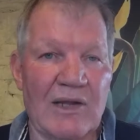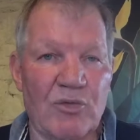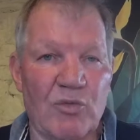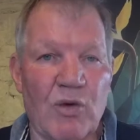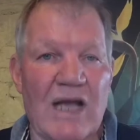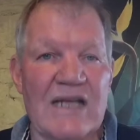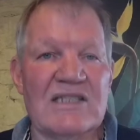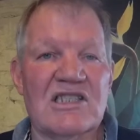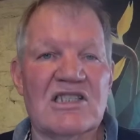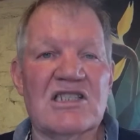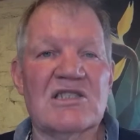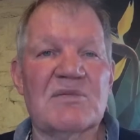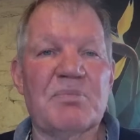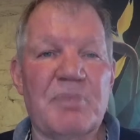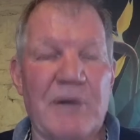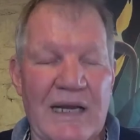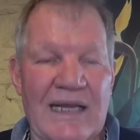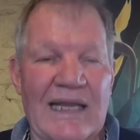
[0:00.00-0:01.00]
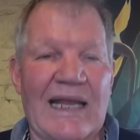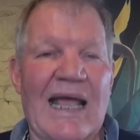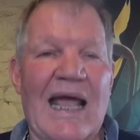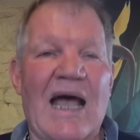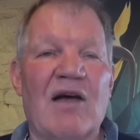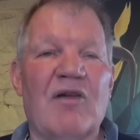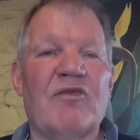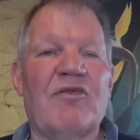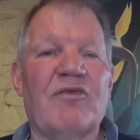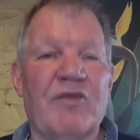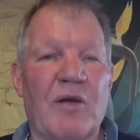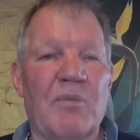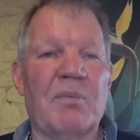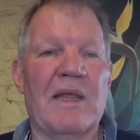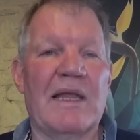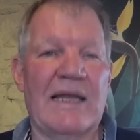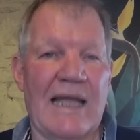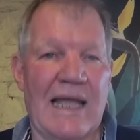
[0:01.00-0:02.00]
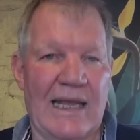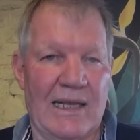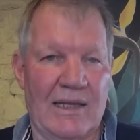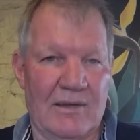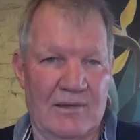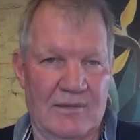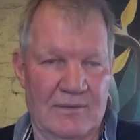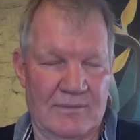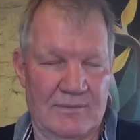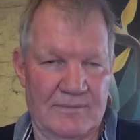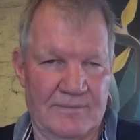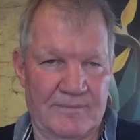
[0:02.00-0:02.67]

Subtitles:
the rust spreading out from the nail.